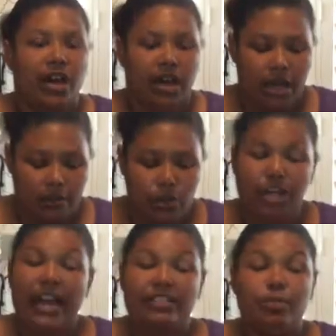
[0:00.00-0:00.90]

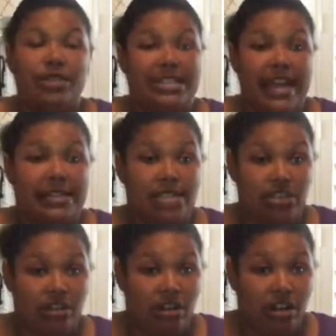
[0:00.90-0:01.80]
to
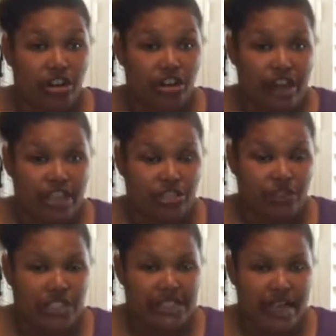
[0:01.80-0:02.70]
present on your
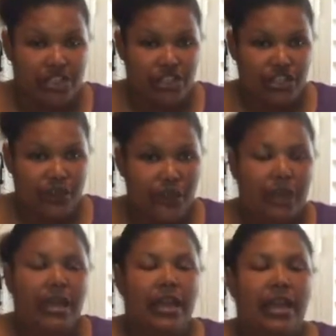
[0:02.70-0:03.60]
natural disaster,
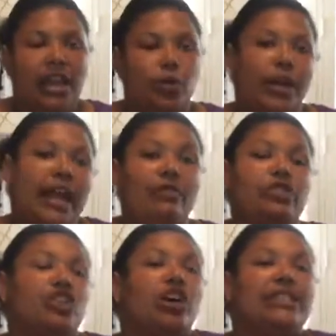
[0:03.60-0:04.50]
and we're going to have
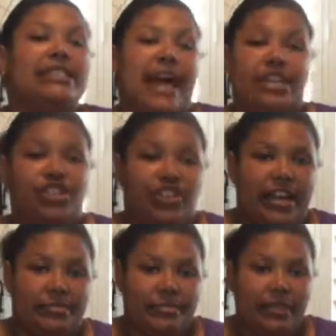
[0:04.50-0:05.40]
what's called disaster
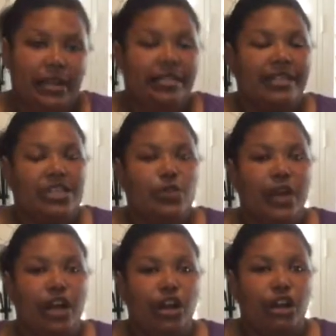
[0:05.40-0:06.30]
night. That's
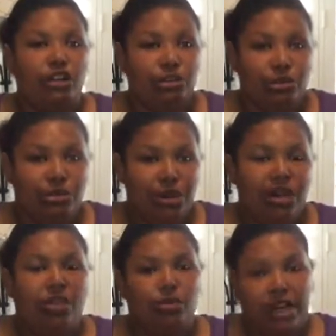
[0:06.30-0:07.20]
where you,
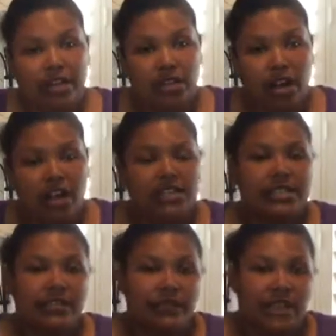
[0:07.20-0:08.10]
the Red
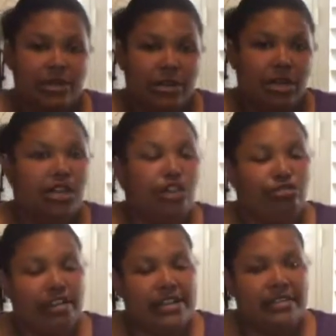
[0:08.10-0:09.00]
Cross, FEMA, your
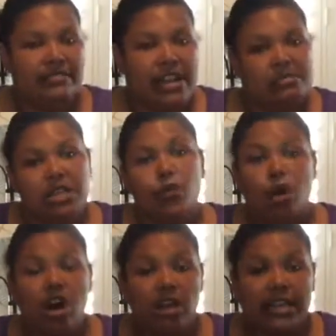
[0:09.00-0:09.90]
friends and family,
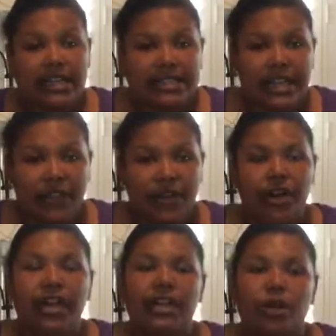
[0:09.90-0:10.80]
we're all going to get
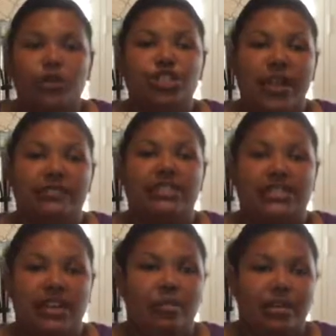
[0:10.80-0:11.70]
together and hear what you have to
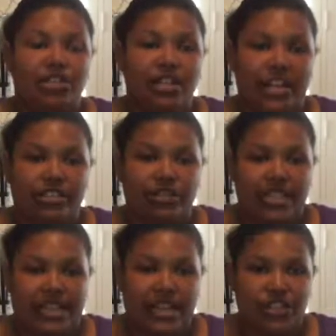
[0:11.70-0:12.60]
say about your natural
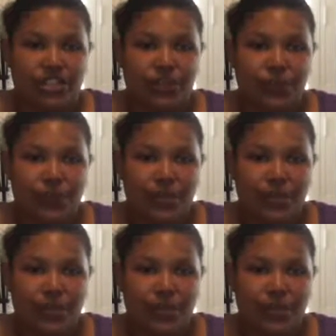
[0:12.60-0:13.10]
disaster.